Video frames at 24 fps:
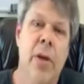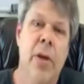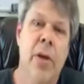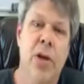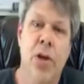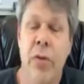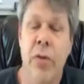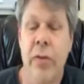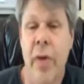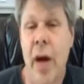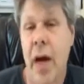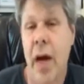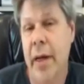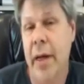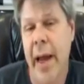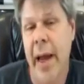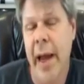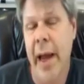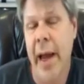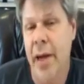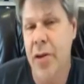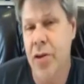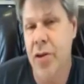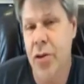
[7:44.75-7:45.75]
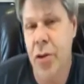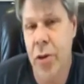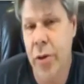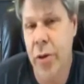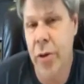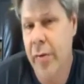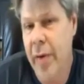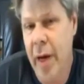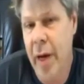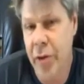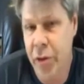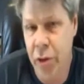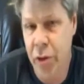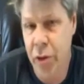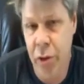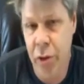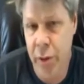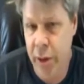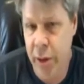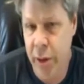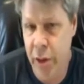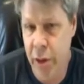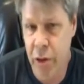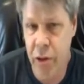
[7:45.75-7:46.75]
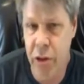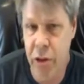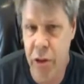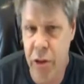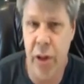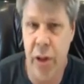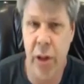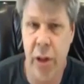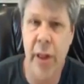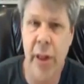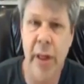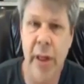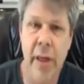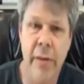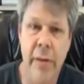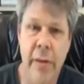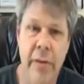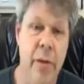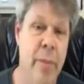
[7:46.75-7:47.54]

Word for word: but you've got cancer. You've got two years to live.